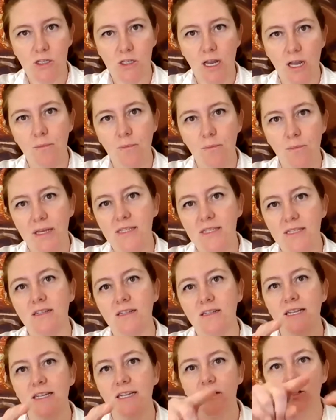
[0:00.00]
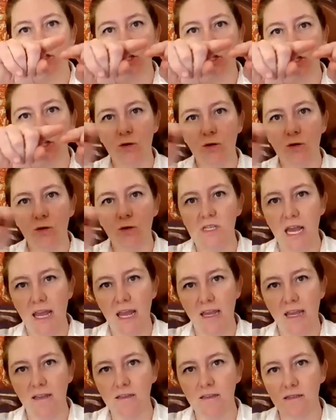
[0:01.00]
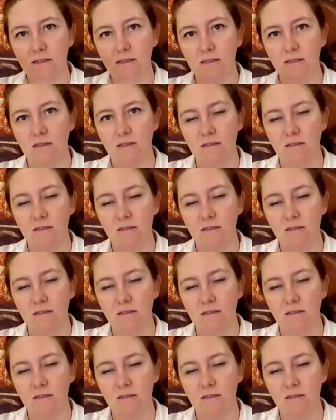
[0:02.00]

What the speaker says: And basically there's two tanks,